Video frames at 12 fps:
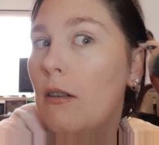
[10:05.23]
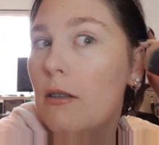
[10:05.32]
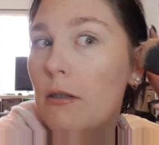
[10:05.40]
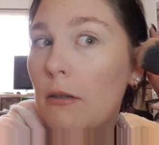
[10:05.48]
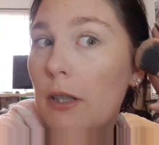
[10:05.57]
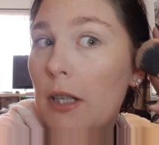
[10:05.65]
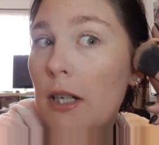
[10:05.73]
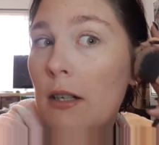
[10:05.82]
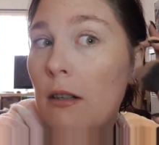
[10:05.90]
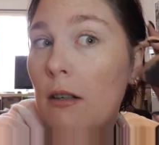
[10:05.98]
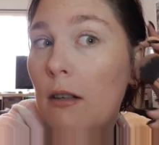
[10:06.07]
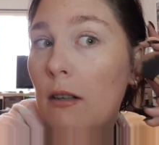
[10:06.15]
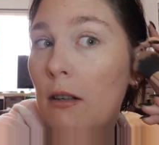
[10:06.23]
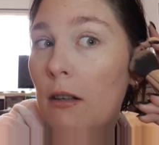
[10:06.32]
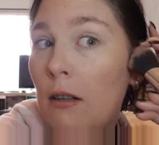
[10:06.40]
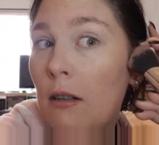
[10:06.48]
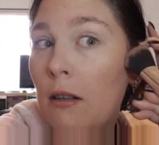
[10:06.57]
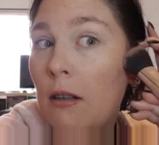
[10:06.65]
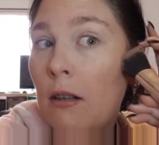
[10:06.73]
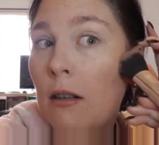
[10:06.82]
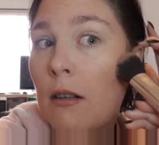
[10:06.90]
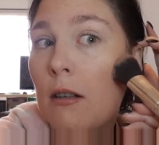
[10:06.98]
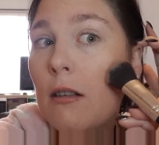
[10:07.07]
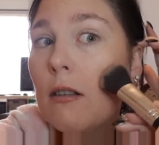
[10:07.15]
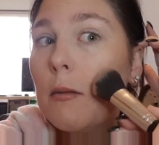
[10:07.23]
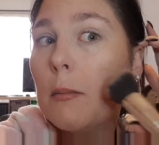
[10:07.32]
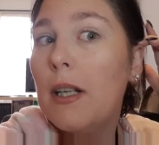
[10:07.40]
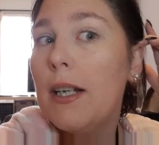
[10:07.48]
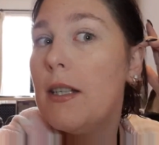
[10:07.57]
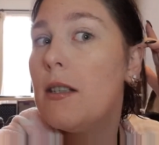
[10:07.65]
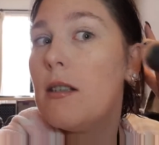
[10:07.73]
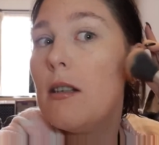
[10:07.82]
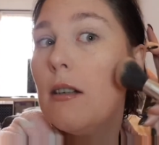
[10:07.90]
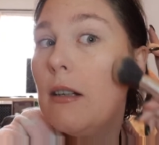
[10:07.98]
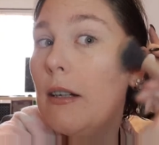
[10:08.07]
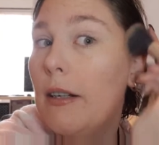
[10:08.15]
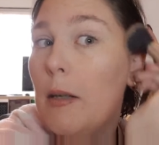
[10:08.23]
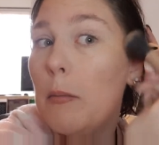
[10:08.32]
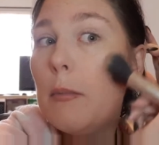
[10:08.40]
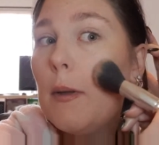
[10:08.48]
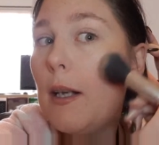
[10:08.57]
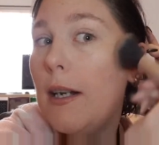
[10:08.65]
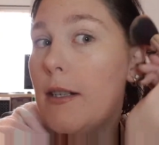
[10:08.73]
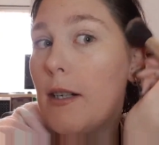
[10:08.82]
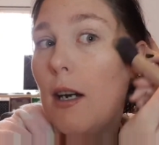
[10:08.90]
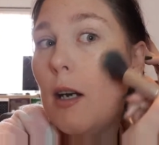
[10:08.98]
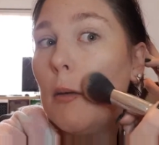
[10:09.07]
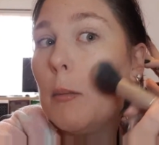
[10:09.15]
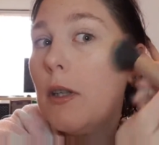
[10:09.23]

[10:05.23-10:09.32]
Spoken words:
So again, place and then blend up.